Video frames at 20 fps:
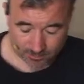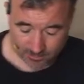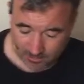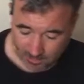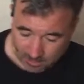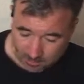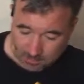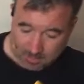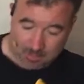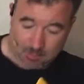
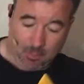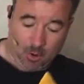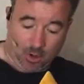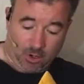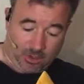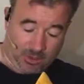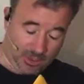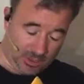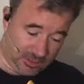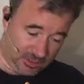Let me
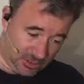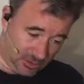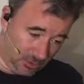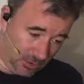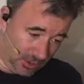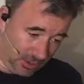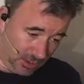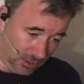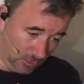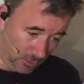mark this so
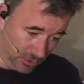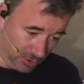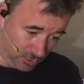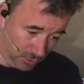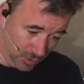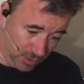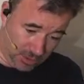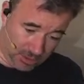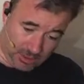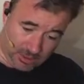I know which
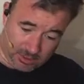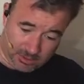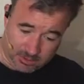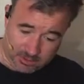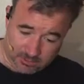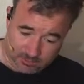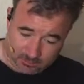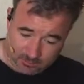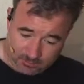one it is.